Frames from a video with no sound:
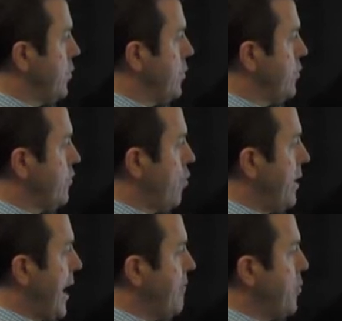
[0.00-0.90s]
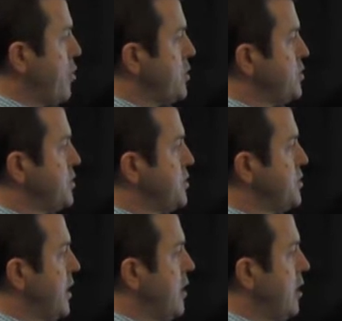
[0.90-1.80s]
So we have a purchase and
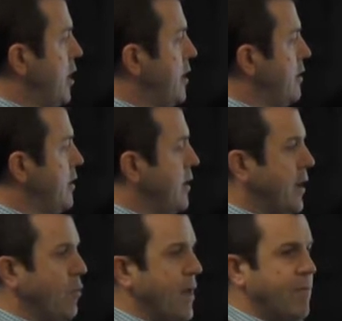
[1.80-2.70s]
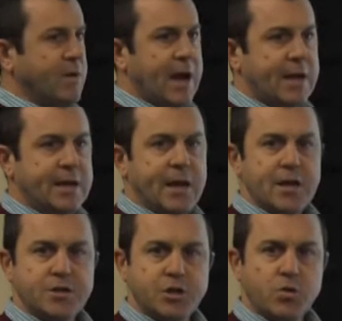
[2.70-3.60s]
sale on it. We have 90
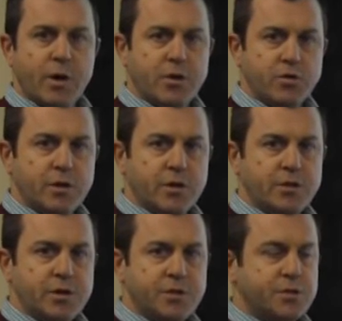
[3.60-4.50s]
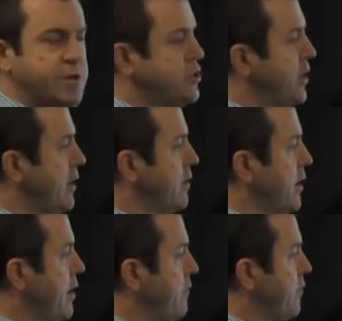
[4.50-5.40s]
days to do our due diligence to check
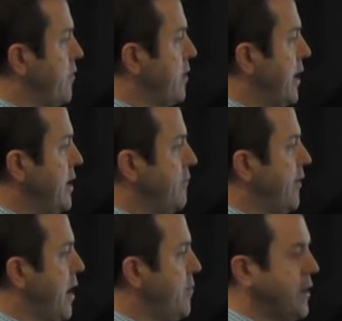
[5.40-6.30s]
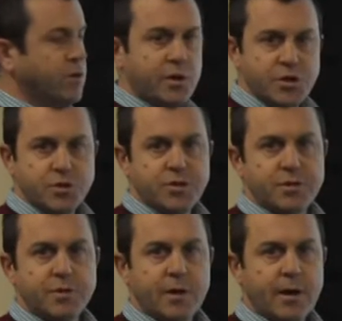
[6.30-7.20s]
for any environmental issues,
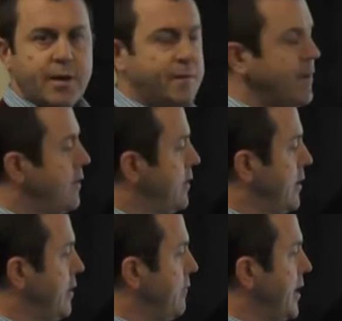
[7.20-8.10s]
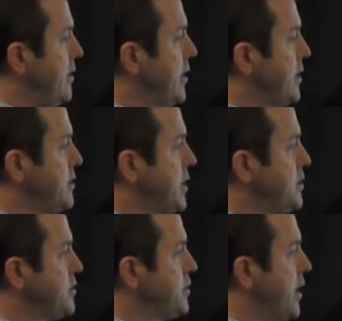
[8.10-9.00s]
if any that
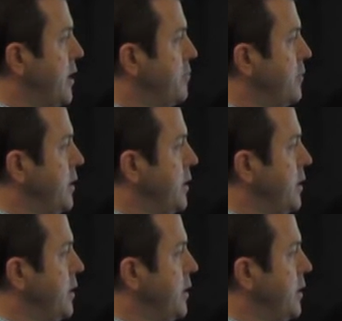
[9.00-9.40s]
exist, to